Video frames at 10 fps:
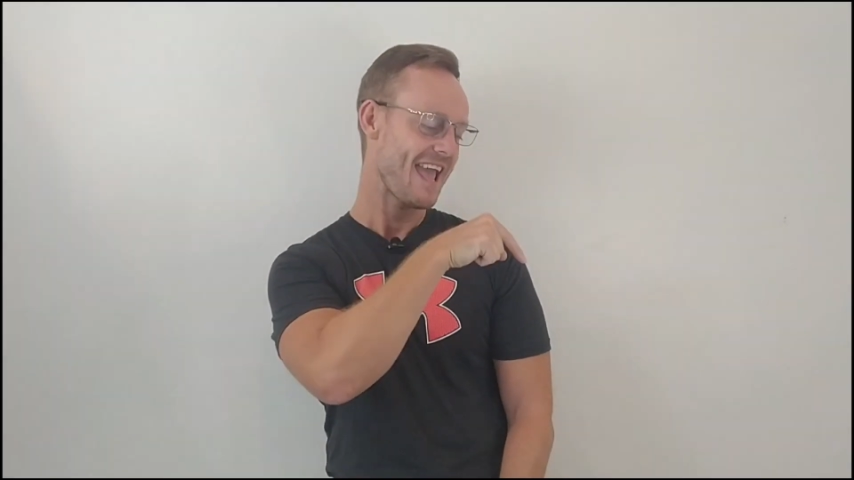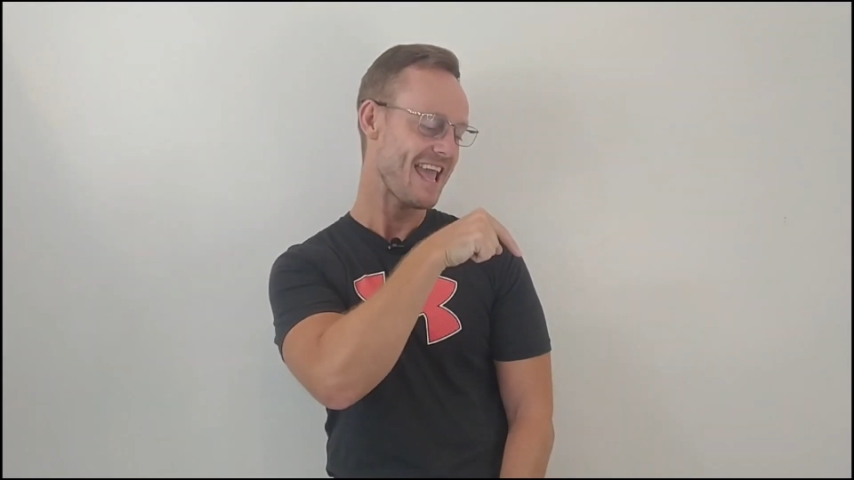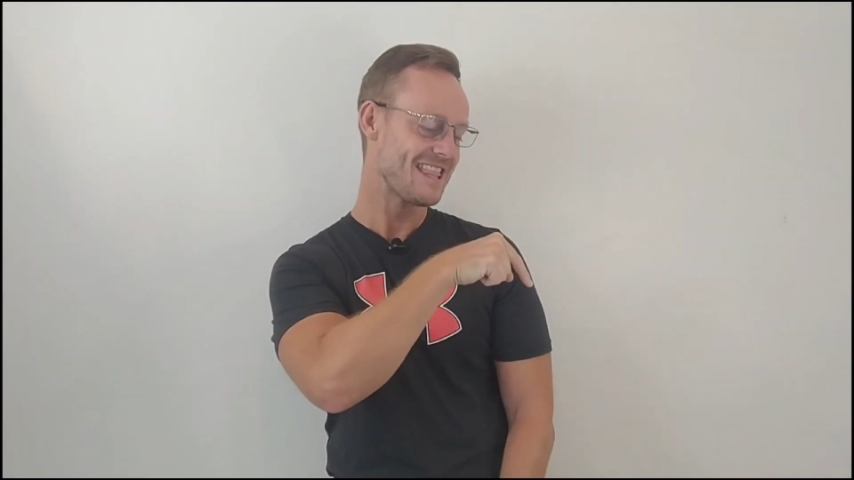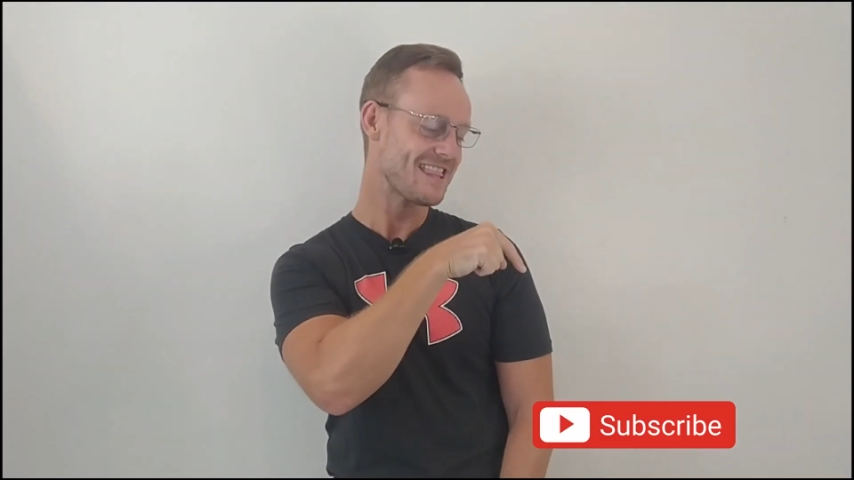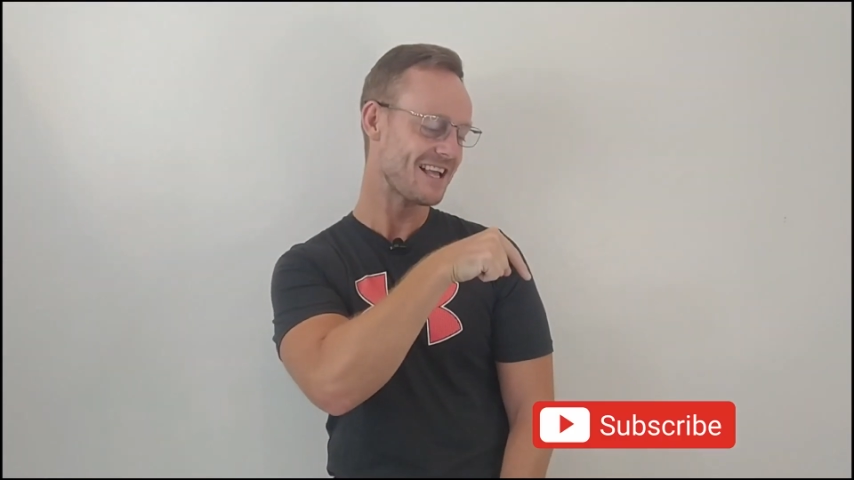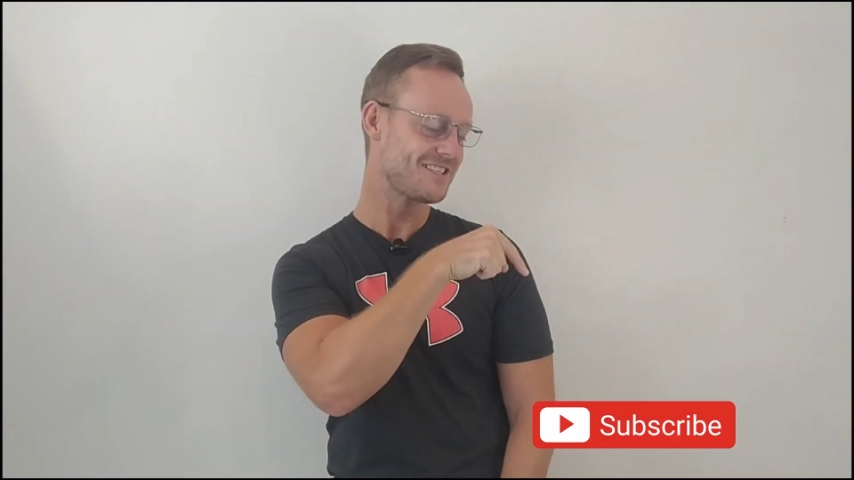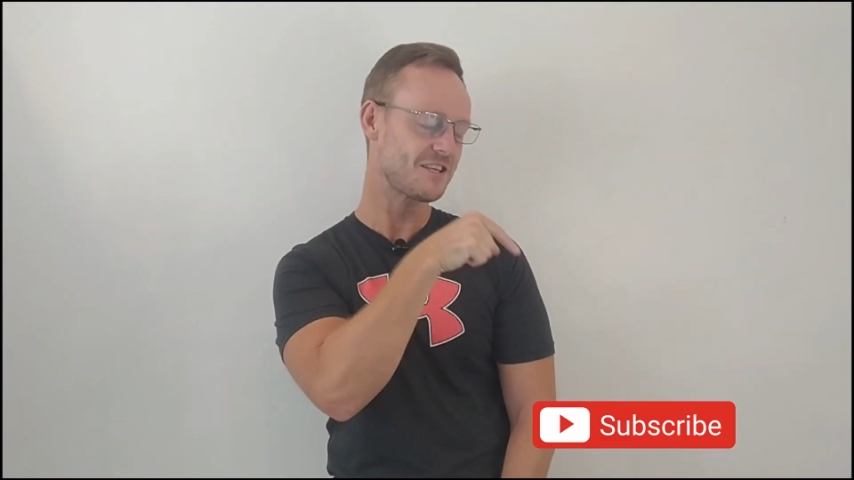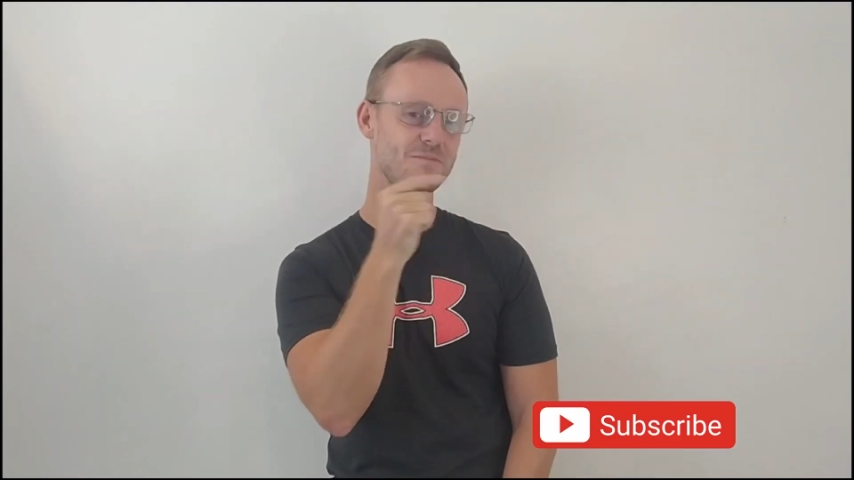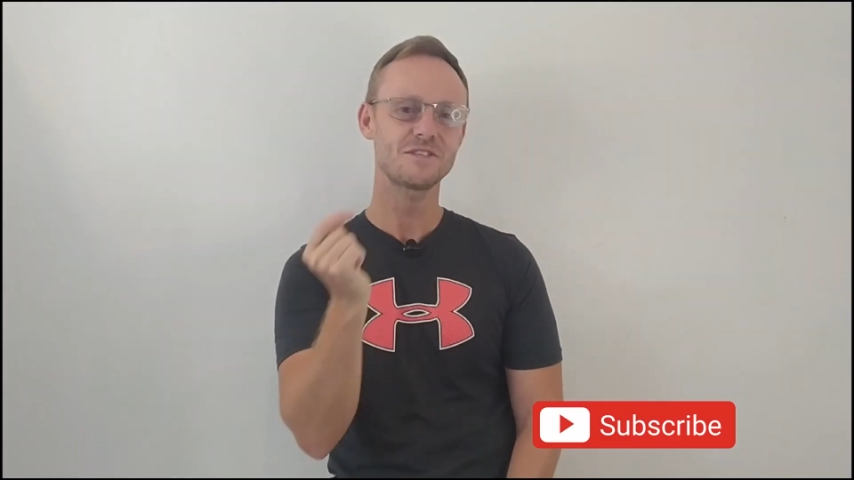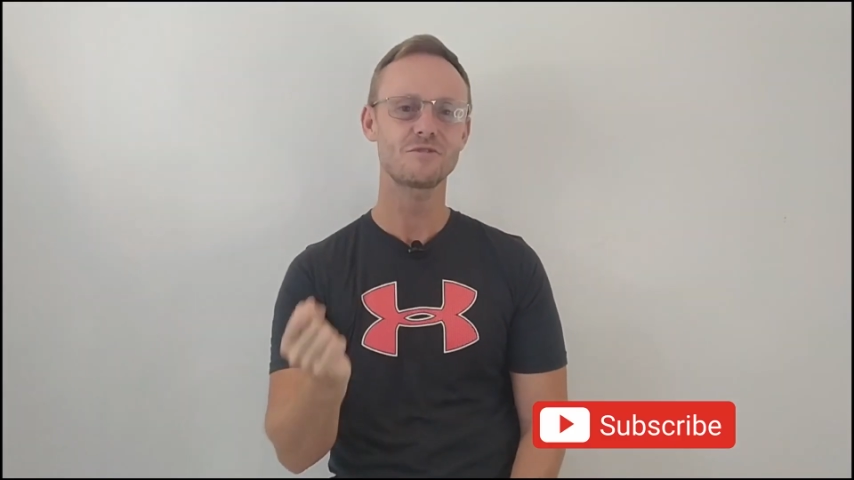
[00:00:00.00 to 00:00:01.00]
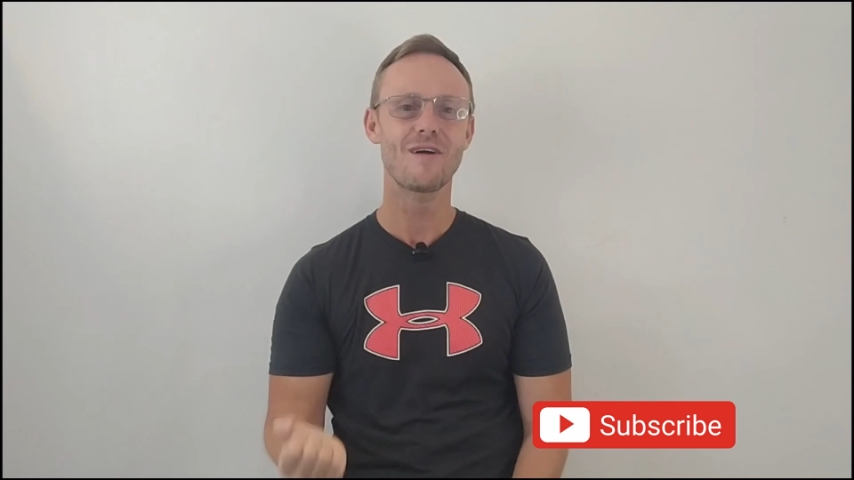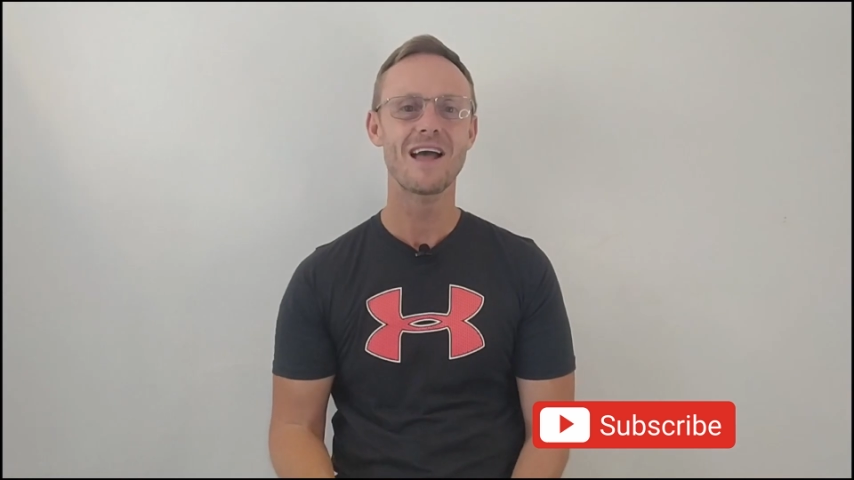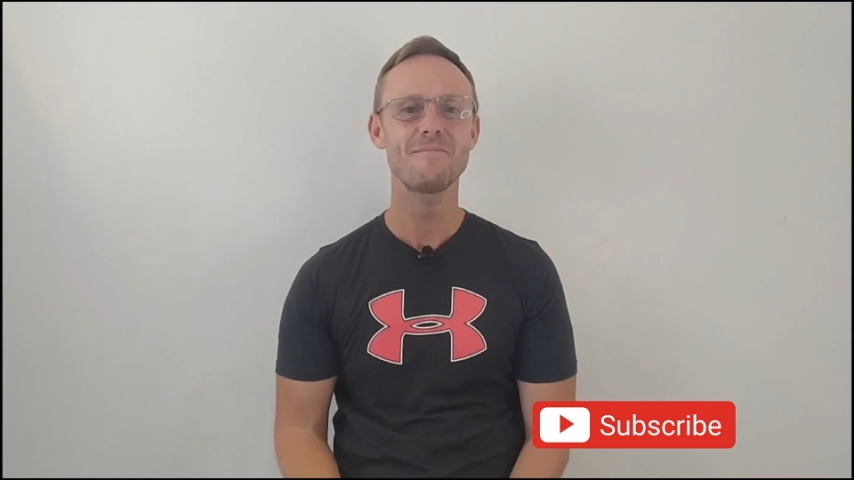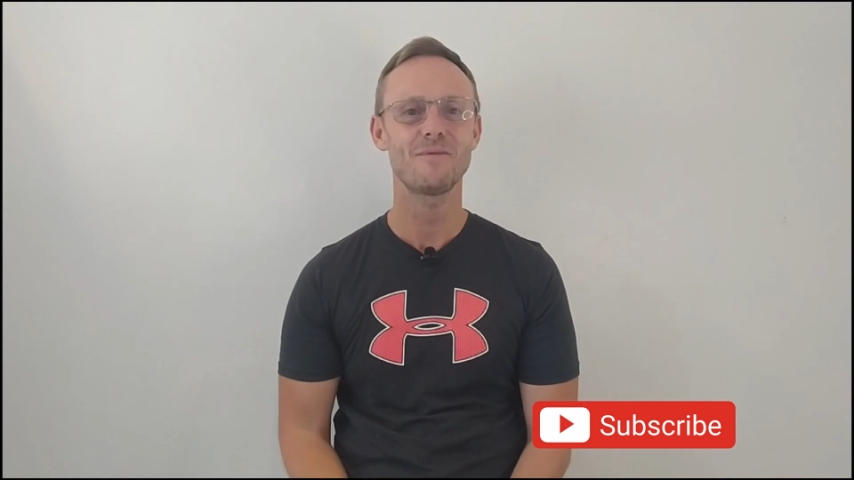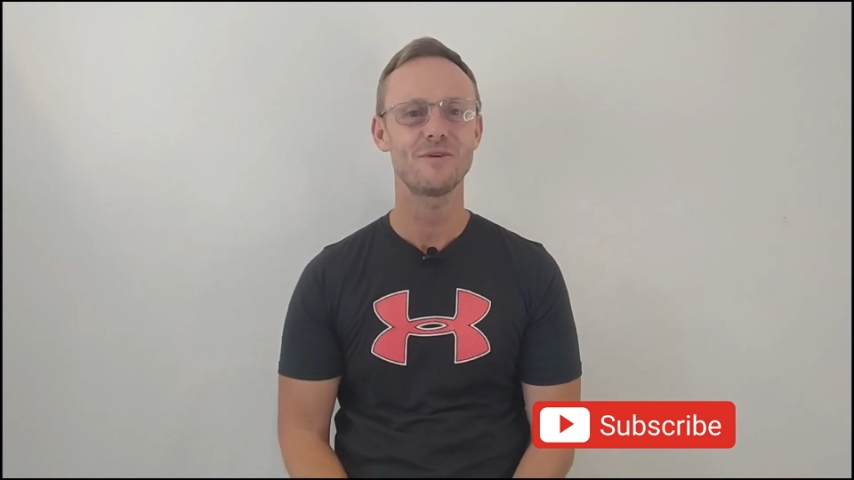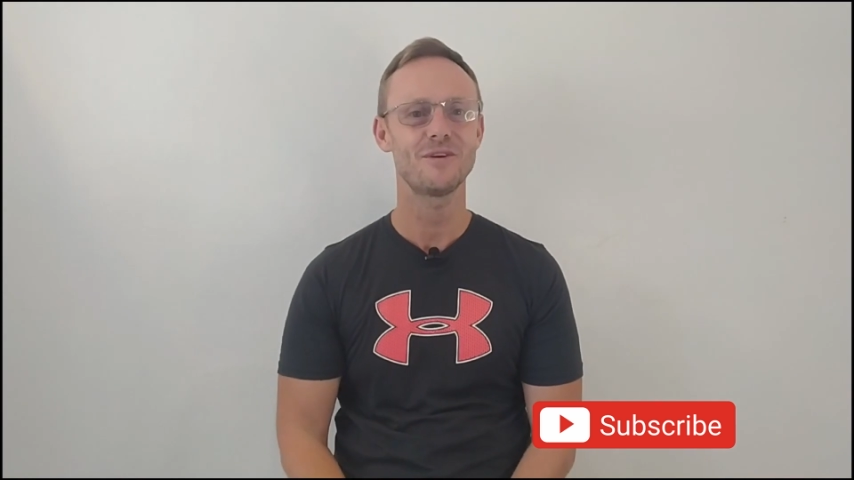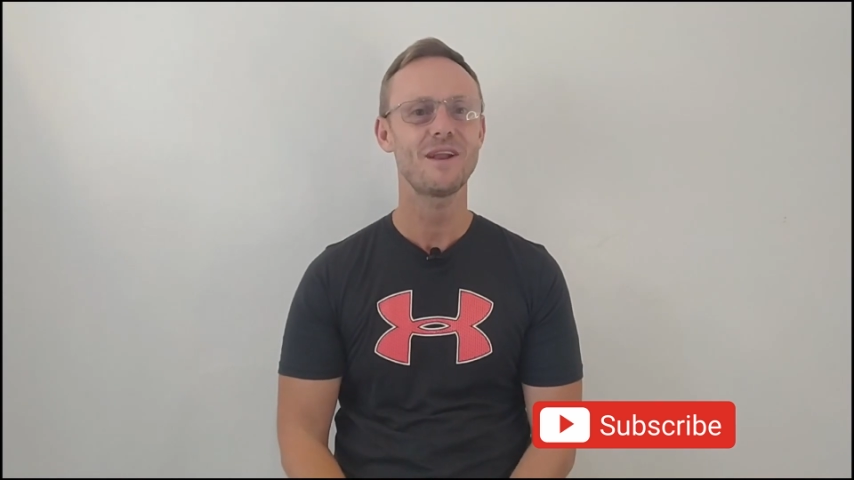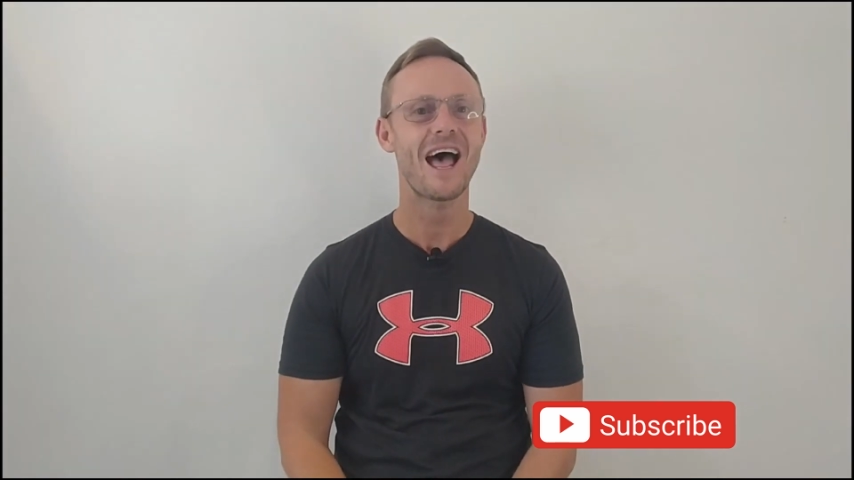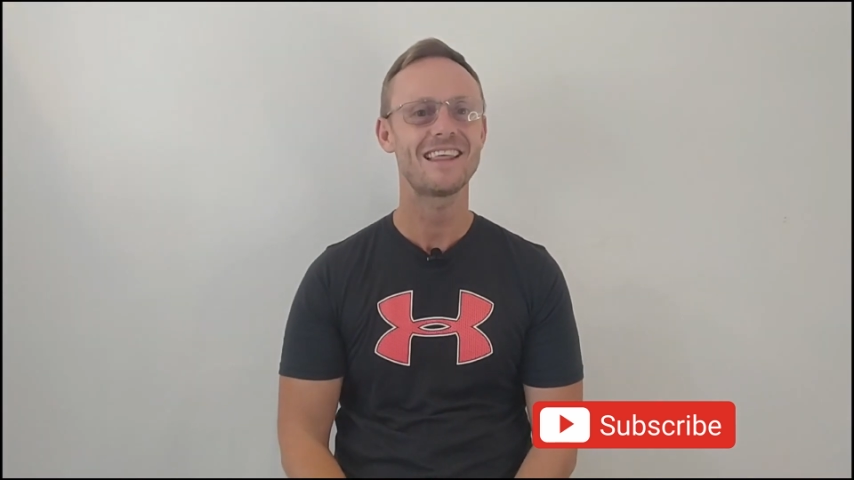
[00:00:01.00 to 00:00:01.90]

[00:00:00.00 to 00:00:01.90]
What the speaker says: hit that subscribe button